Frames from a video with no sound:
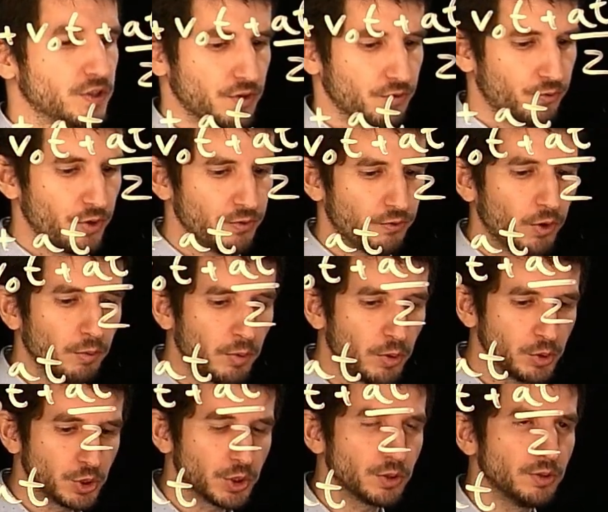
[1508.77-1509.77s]
a free fall
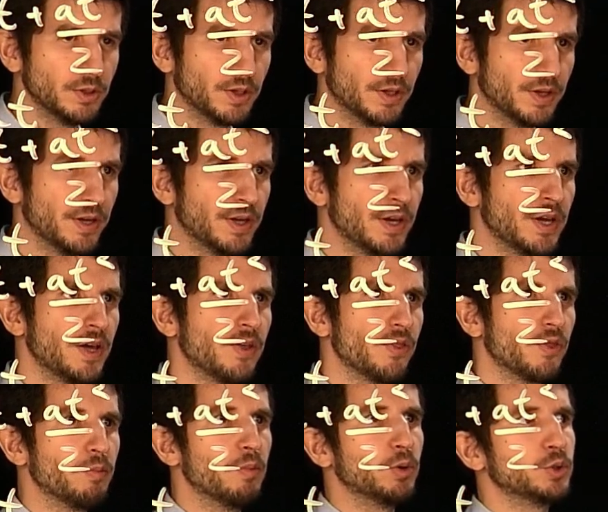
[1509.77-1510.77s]
motion.
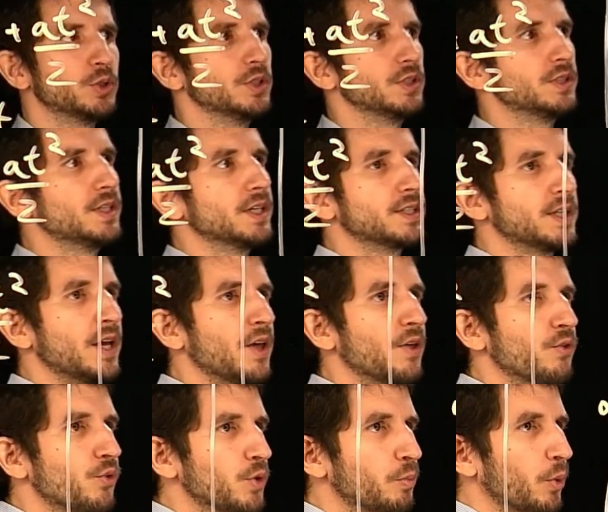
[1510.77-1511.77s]
The motion, it takes
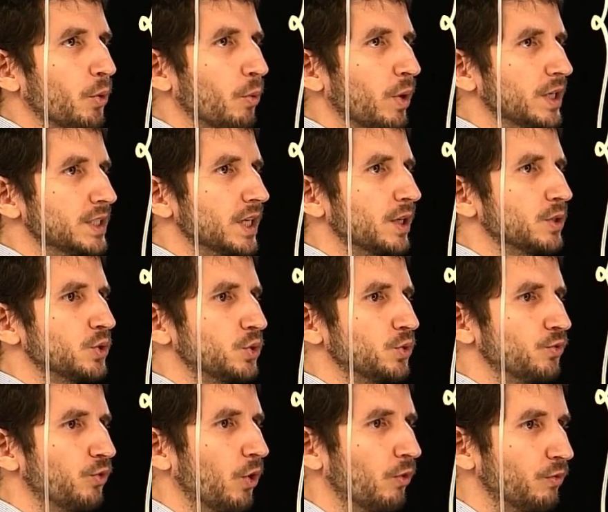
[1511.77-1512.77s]
3.1 seconds to
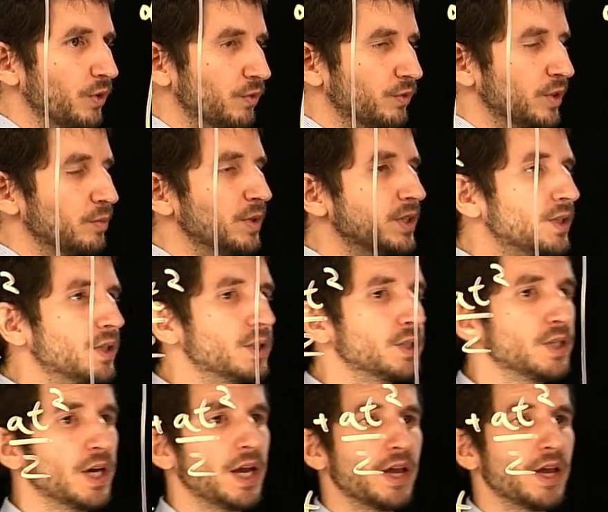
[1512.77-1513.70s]
fall 50 meters.